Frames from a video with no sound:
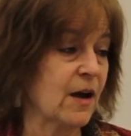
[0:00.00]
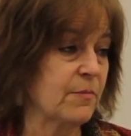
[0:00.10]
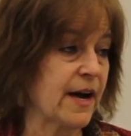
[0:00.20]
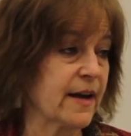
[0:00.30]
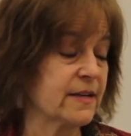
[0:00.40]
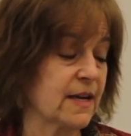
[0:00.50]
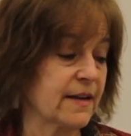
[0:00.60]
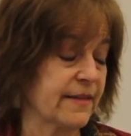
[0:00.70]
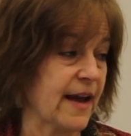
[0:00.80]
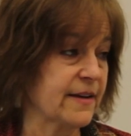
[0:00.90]

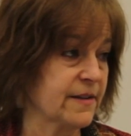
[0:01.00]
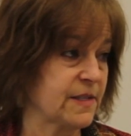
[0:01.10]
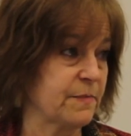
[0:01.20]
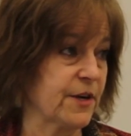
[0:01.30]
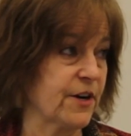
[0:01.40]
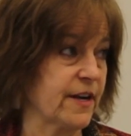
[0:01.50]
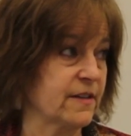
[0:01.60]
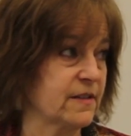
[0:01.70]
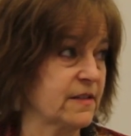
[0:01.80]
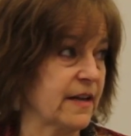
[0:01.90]
But that
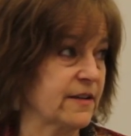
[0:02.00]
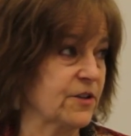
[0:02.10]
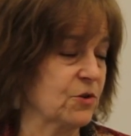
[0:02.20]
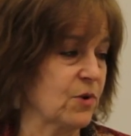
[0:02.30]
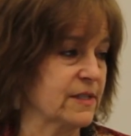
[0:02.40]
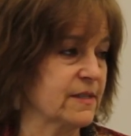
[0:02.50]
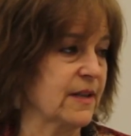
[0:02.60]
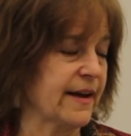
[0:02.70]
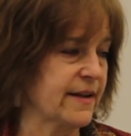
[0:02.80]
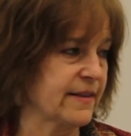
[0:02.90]
experience and other ones
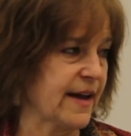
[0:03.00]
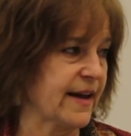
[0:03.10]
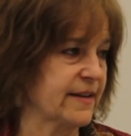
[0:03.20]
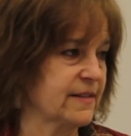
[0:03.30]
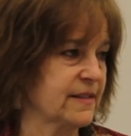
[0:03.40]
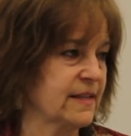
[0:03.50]
like that,